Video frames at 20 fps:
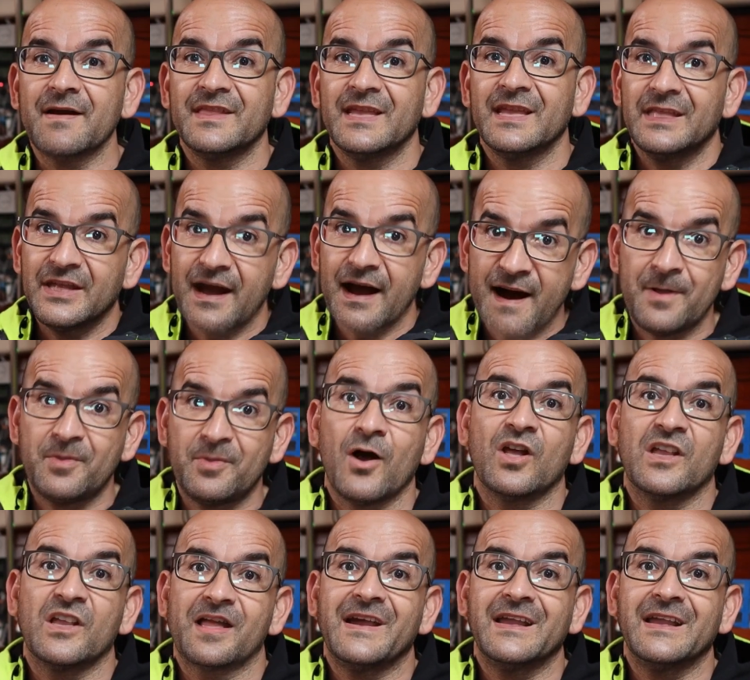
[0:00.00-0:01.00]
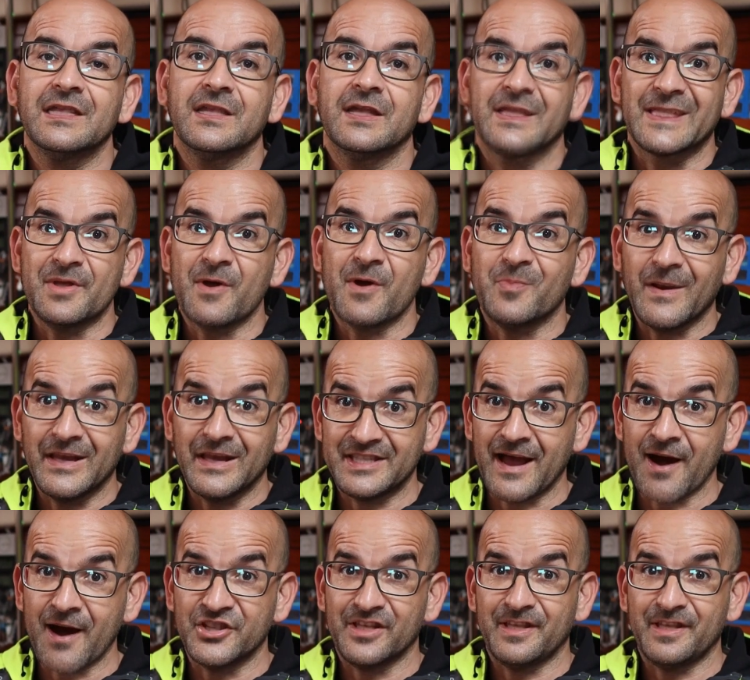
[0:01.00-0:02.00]
this power bank that is useful for
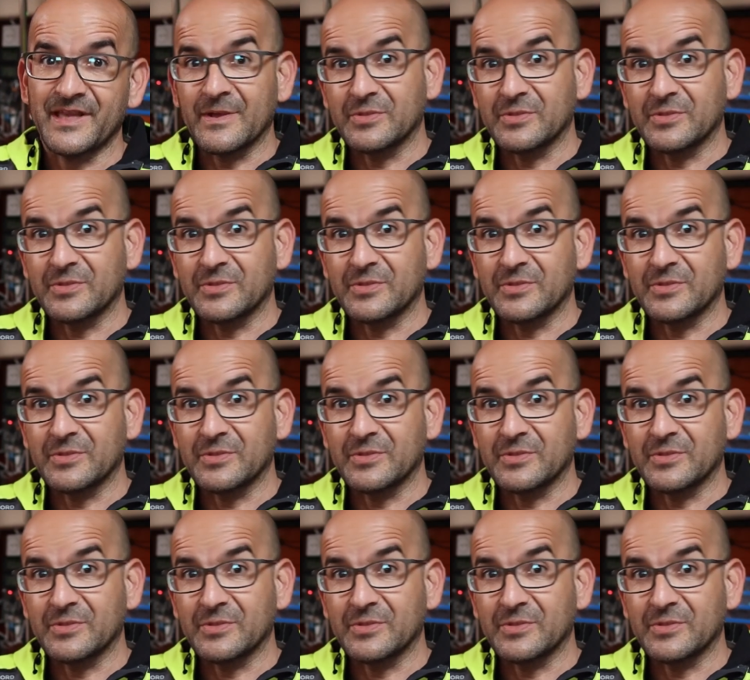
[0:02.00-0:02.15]
charging the